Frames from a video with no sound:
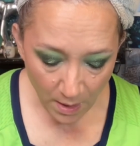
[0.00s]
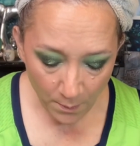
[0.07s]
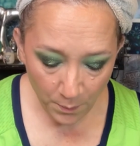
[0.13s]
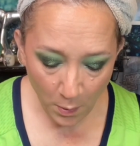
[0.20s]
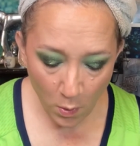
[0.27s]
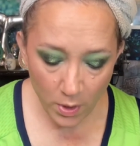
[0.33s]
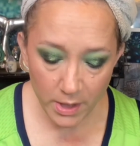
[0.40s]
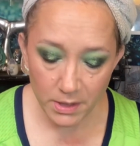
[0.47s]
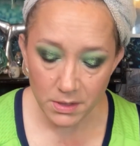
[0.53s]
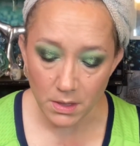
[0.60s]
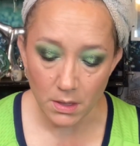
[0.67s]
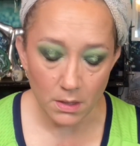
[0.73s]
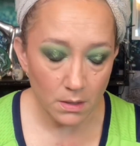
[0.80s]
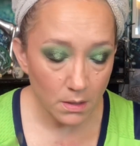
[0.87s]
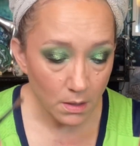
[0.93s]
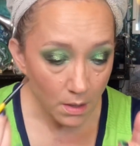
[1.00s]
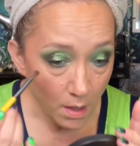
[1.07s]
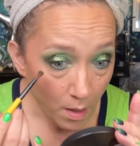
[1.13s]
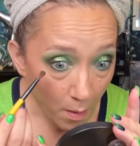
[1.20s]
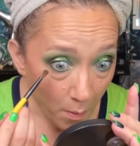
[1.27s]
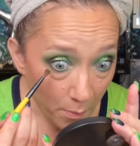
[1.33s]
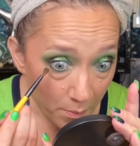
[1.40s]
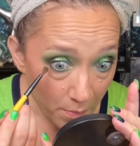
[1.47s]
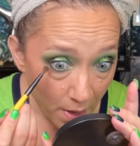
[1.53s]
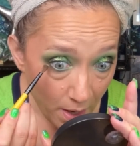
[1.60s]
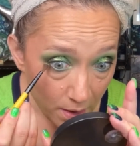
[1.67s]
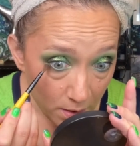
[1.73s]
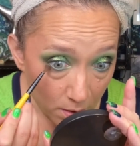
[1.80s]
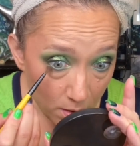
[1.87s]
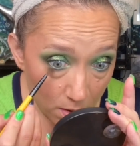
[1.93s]
Poison, my
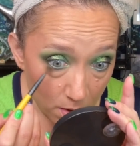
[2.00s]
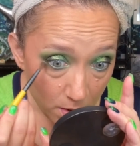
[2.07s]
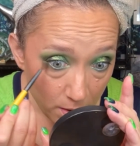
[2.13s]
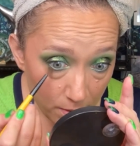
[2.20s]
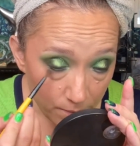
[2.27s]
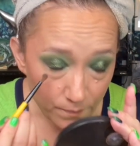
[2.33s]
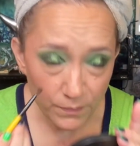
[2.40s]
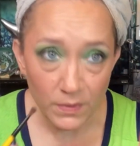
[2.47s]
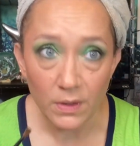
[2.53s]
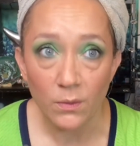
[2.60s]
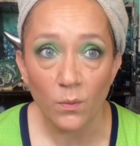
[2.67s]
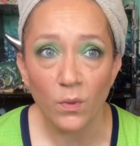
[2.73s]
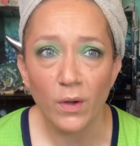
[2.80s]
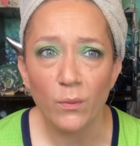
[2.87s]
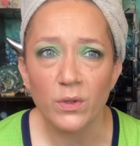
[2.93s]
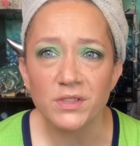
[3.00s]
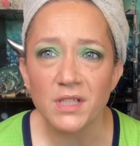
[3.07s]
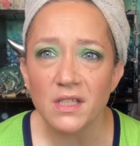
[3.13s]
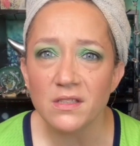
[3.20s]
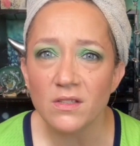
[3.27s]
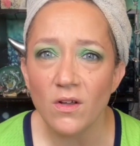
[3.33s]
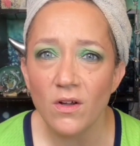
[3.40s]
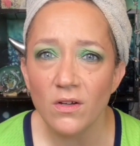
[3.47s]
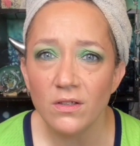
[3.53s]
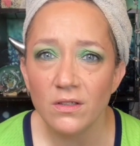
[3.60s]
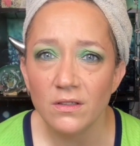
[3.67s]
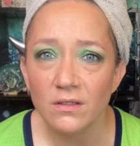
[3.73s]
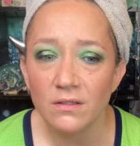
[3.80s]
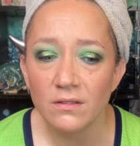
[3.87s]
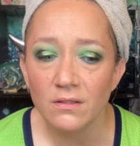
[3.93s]
girl. What's that song?
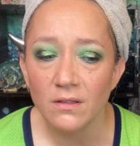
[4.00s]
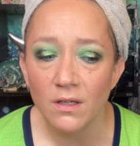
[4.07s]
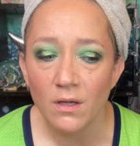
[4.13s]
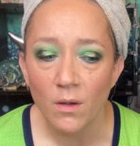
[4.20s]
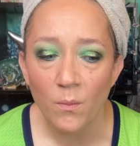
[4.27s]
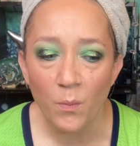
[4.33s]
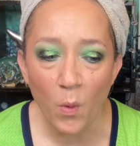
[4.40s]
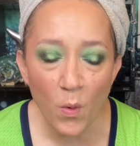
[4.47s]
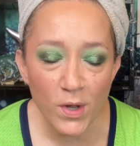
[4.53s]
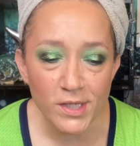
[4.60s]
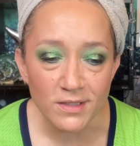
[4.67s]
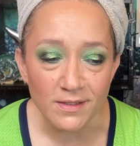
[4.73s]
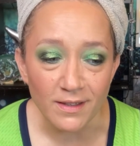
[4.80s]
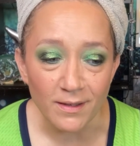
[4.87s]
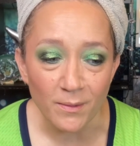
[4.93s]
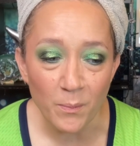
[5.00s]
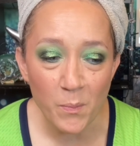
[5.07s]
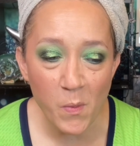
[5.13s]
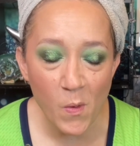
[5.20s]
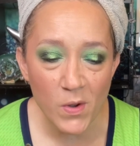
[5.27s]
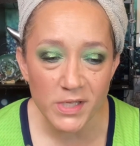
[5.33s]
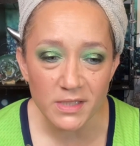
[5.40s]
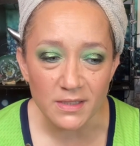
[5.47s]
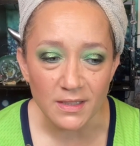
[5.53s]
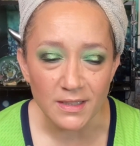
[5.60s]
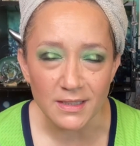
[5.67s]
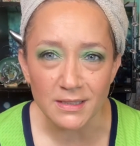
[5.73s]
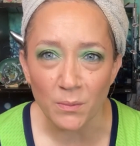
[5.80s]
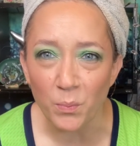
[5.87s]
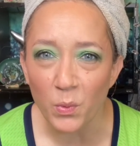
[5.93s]
Poison, Poison.
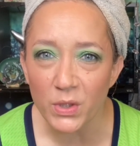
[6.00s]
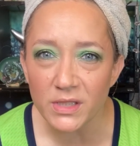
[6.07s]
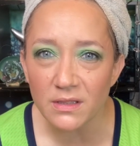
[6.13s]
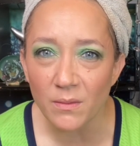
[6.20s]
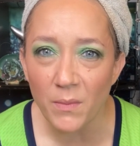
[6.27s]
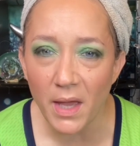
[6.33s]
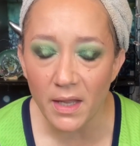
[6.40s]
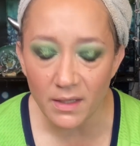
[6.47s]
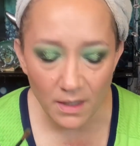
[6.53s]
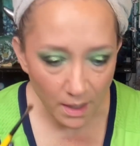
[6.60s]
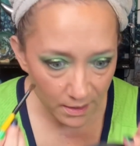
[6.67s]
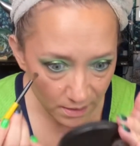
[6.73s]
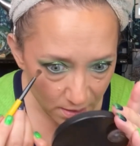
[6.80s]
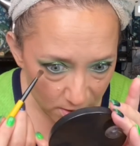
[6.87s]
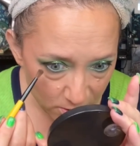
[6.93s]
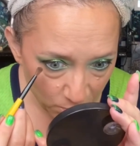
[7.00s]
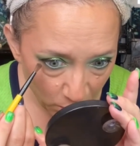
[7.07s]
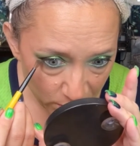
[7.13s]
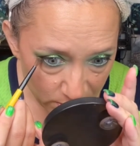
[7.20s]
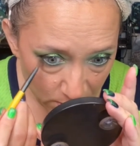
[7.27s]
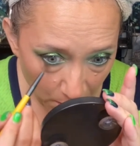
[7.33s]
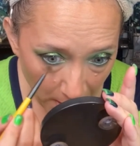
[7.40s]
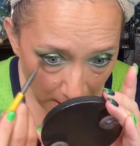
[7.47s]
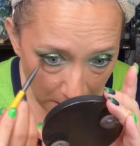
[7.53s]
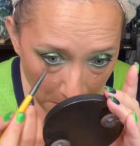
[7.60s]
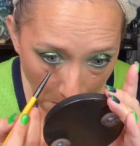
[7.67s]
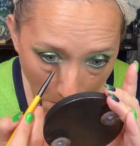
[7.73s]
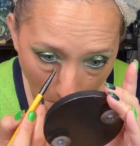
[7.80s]
Is it Boyz II Men? I think it's Boyz II Men.